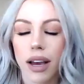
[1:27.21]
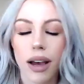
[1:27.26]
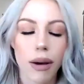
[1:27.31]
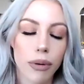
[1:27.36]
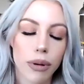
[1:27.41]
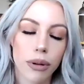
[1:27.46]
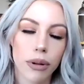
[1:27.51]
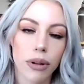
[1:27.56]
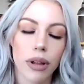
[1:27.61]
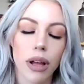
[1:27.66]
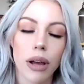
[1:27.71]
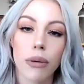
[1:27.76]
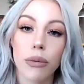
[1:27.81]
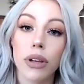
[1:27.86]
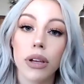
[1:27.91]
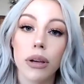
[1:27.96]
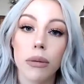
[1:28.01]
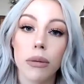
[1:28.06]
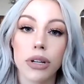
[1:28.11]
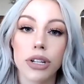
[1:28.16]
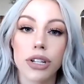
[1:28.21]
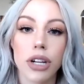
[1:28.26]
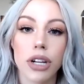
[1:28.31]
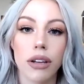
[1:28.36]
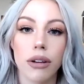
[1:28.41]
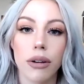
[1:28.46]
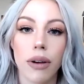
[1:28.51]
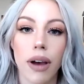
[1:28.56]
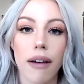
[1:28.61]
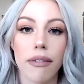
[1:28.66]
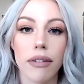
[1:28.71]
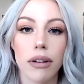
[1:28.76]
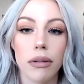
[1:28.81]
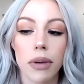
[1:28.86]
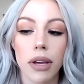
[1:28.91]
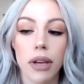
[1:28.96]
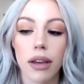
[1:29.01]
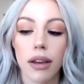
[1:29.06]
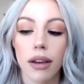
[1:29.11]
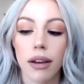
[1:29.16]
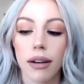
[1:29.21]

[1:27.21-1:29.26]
Well, I really appreciate you having me.